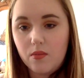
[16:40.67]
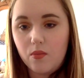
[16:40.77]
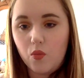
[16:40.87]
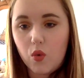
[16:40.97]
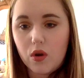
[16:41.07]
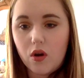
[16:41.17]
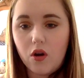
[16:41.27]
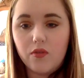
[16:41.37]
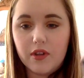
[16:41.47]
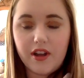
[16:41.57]
we'll
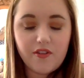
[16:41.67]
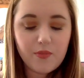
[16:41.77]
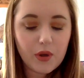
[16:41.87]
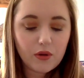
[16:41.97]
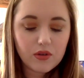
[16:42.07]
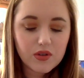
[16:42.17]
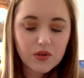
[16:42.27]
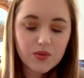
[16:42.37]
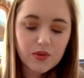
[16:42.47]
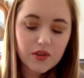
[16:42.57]
hopefully have better
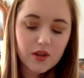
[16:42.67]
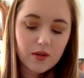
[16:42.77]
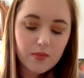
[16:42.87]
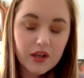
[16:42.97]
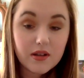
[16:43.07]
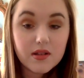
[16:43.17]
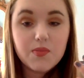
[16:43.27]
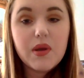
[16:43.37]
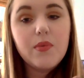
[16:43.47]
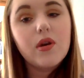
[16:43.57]
results with them because
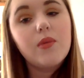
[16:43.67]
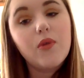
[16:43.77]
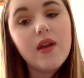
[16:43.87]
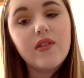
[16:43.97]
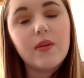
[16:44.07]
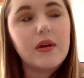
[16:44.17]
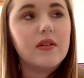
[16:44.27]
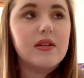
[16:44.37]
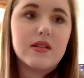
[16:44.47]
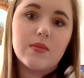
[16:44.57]
people keep raving about
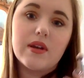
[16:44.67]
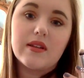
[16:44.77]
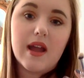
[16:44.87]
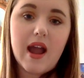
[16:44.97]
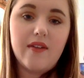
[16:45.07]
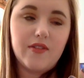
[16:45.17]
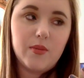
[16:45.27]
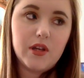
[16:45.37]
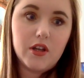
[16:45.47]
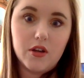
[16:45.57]
these, and I'm like, they have to
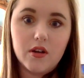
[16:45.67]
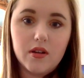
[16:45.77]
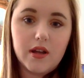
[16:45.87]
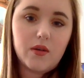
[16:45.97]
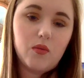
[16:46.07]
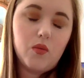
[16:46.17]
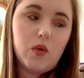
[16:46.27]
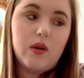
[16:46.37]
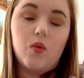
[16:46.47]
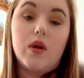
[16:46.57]
be good. Like,
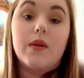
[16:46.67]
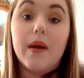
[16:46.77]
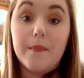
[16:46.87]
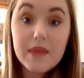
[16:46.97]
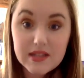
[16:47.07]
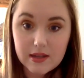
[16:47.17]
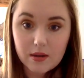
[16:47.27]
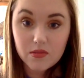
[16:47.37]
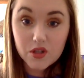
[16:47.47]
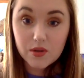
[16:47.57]
what am I missing?
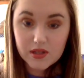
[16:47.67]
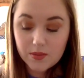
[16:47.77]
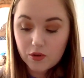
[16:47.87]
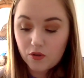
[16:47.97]
I'm doing something